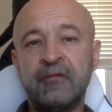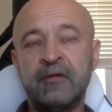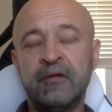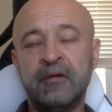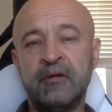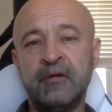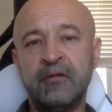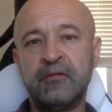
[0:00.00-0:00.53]

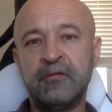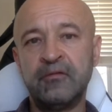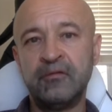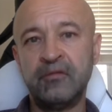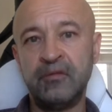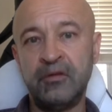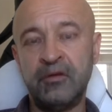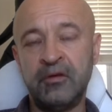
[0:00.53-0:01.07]
to
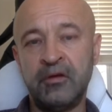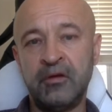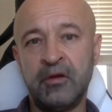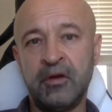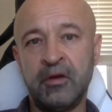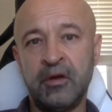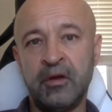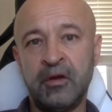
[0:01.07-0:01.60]

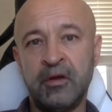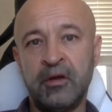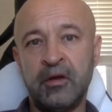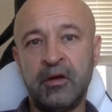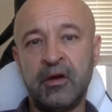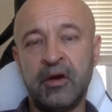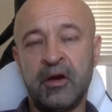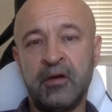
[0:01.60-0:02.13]
the
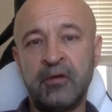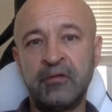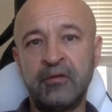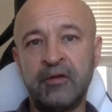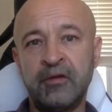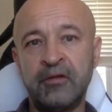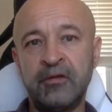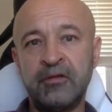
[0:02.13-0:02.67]
account,
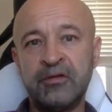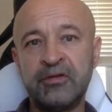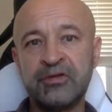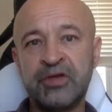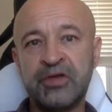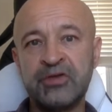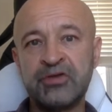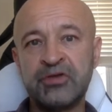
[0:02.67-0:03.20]
and in this
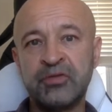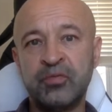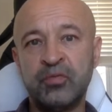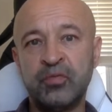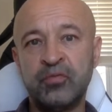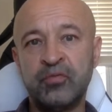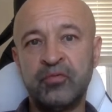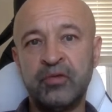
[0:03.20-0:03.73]
case, it
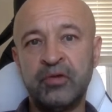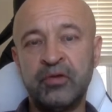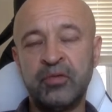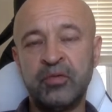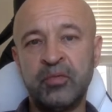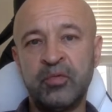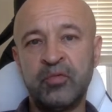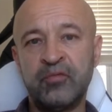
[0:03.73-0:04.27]
will, it
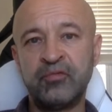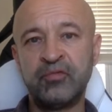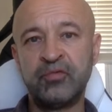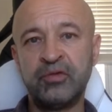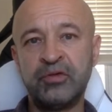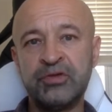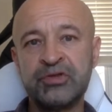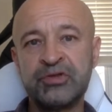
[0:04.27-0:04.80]
will move to
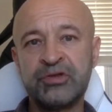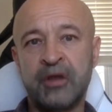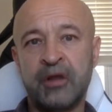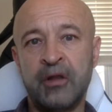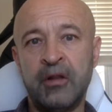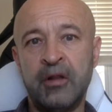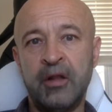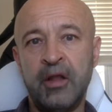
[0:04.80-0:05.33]
this
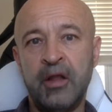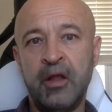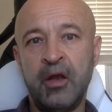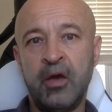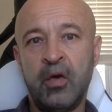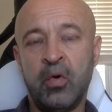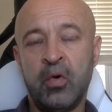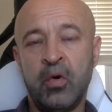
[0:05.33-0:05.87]
cell
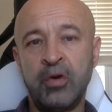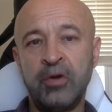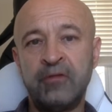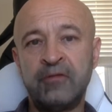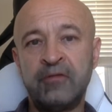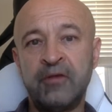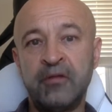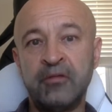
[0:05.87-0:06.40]
or
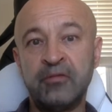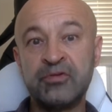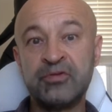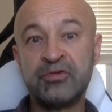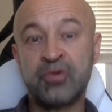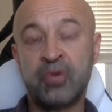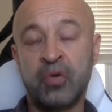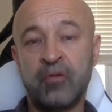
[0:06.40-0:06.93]
it can
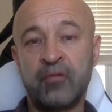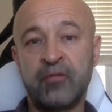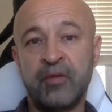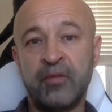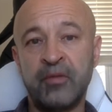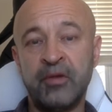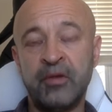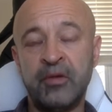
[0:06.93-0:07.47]
withdraw
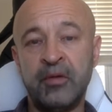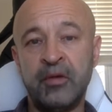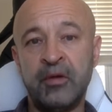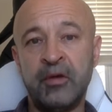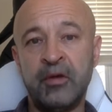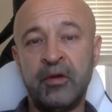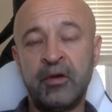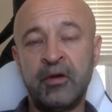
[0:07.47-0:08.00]
from the
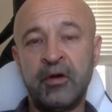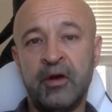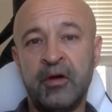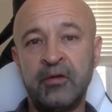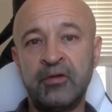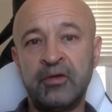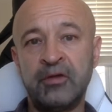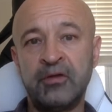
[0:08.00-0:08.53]
uh,
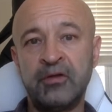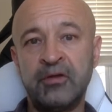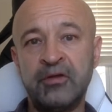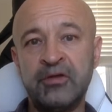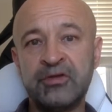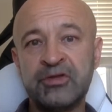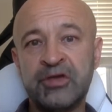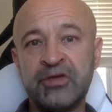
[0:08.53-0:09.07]
account That in
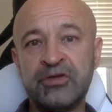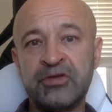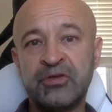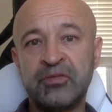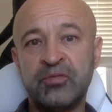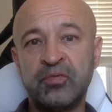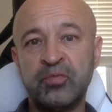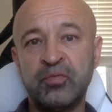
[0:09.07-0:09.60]
this case it
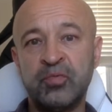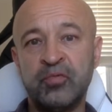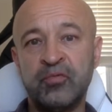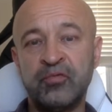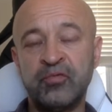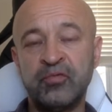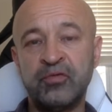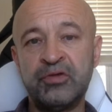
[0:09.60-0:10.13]
would
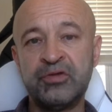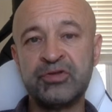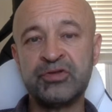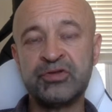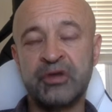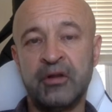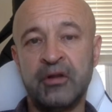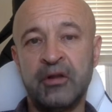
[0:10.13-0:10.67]
move to this
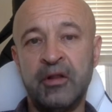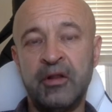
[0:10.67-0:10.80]
cell.